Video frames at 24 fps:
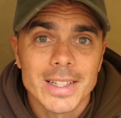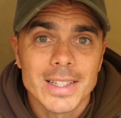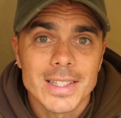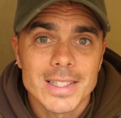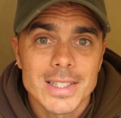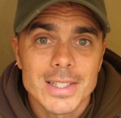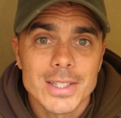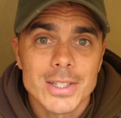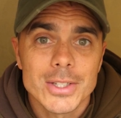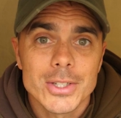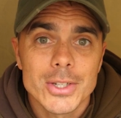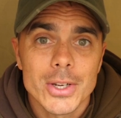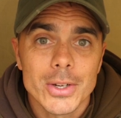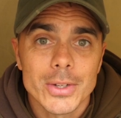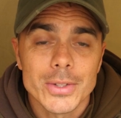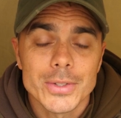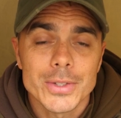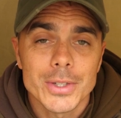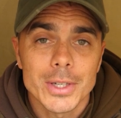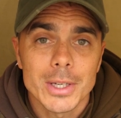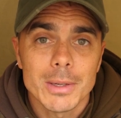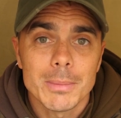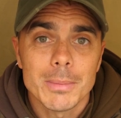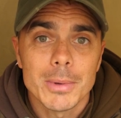because there's a
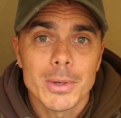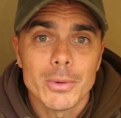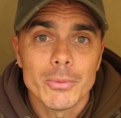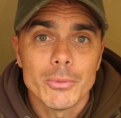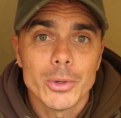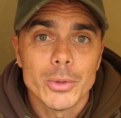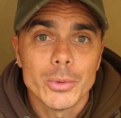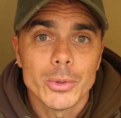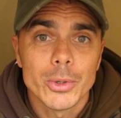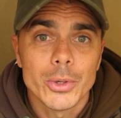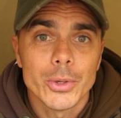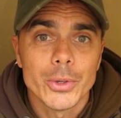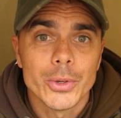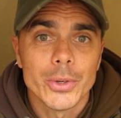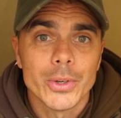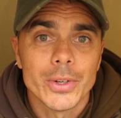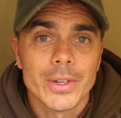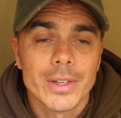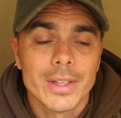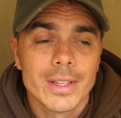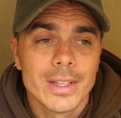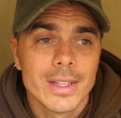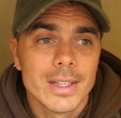chance it could be a real good one.